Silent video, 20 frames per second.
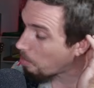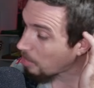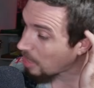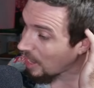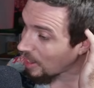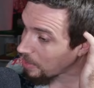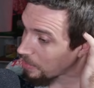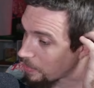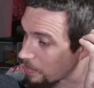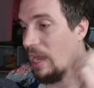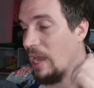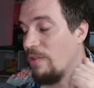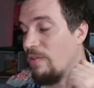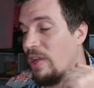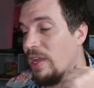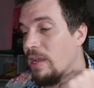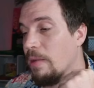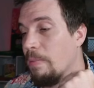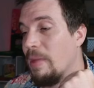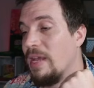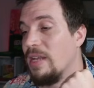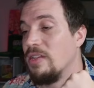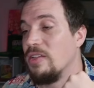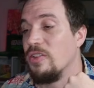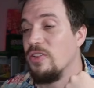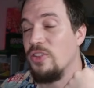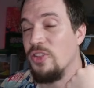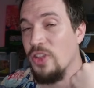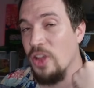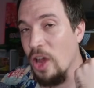but I recommend
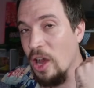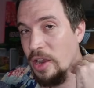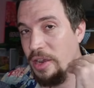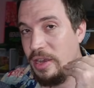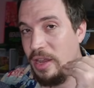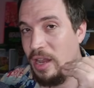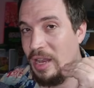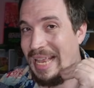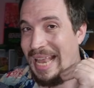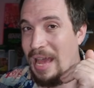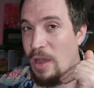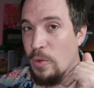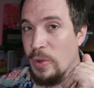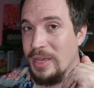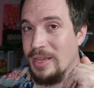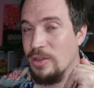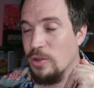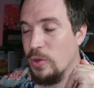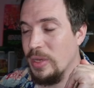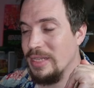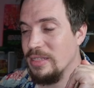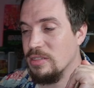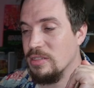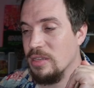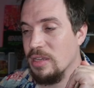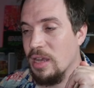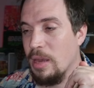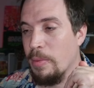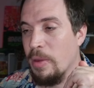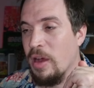not allowing queens
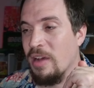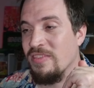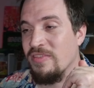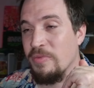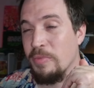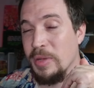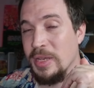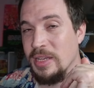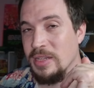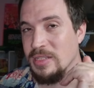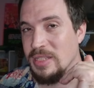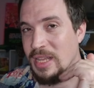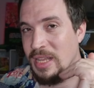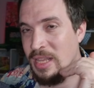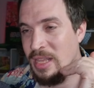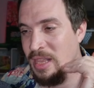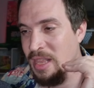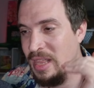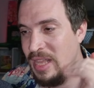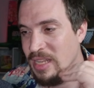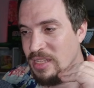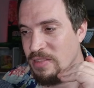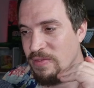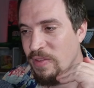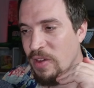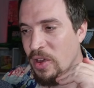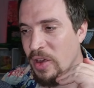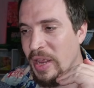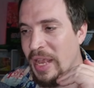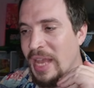to come off, because in this
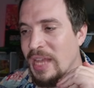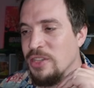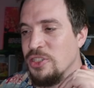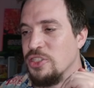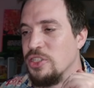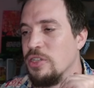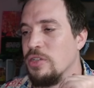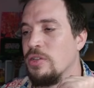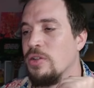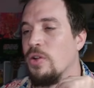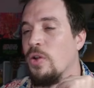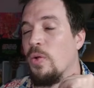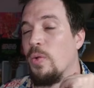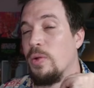variation,